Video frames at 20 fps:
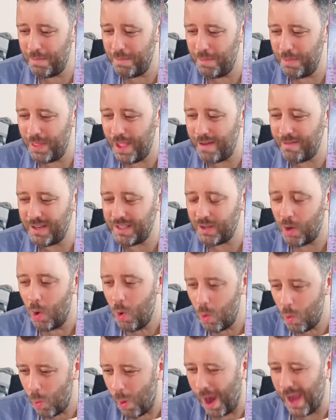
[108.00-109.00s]
there is
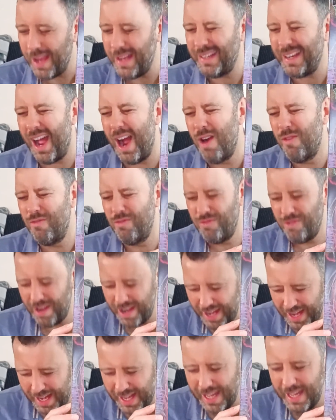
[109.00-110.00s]
always a
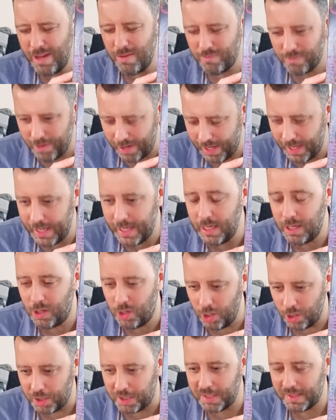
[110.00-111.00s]
really, really
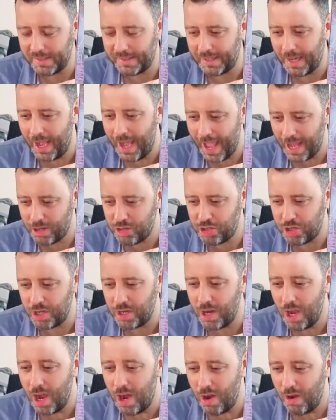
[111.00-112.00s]
good
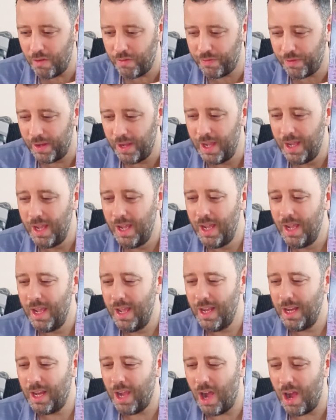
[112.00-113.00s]
selection of
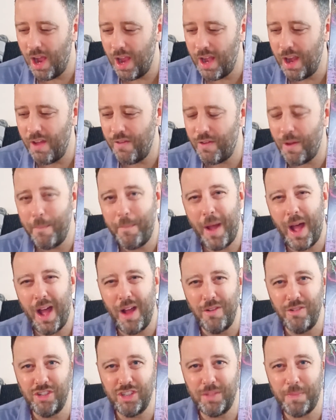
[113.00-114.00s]
kind of
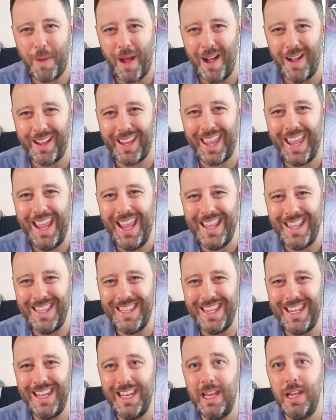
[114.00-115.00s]
post-punk
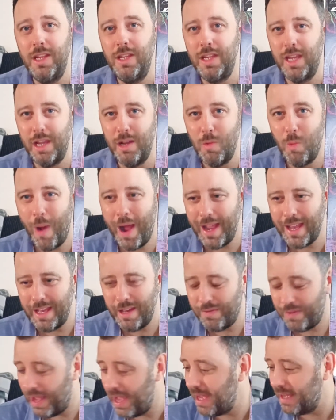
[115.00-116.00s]
indie new
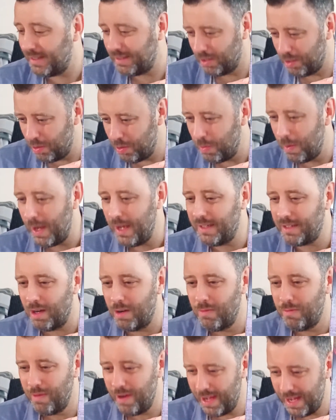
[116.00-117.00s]
wave. It's always
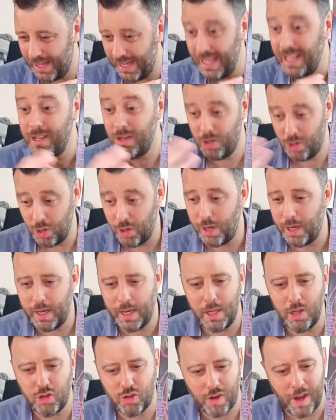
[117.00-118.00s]
really good and
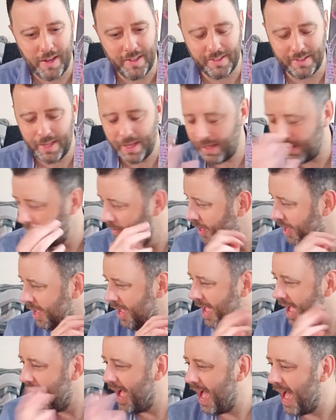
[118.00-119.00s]
interesting,
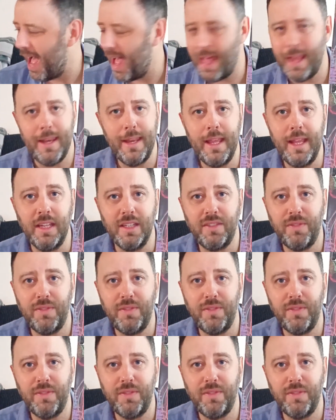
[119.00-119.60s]
and it's